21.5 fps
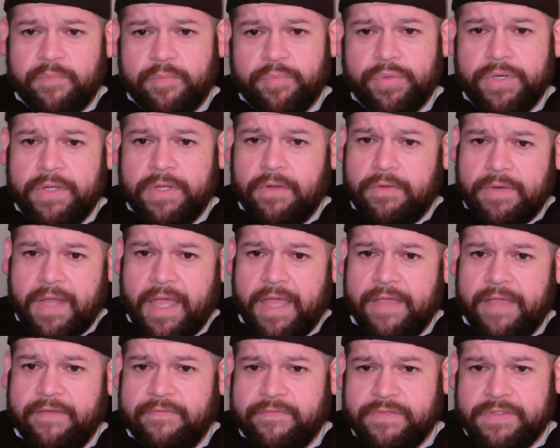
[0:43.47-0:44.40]
pre-owned
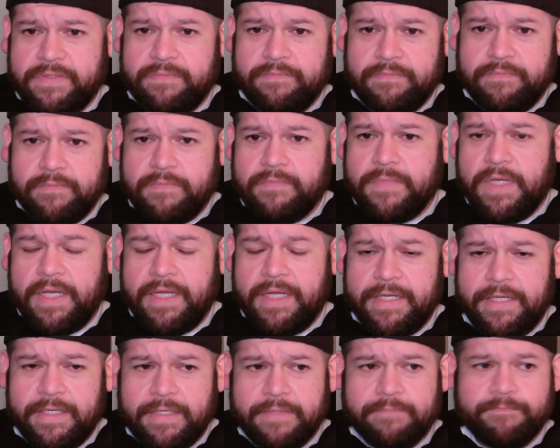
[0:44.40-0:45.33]
knives, and
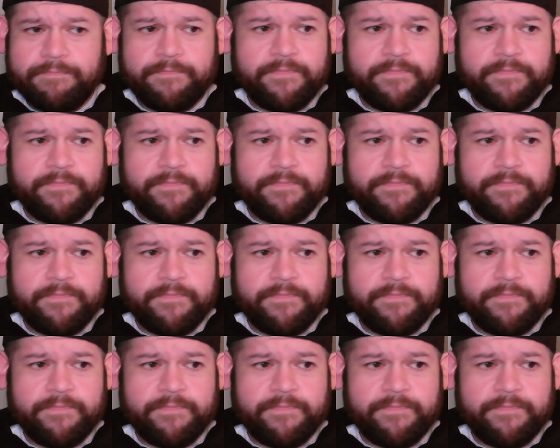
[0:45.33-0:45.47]
uh,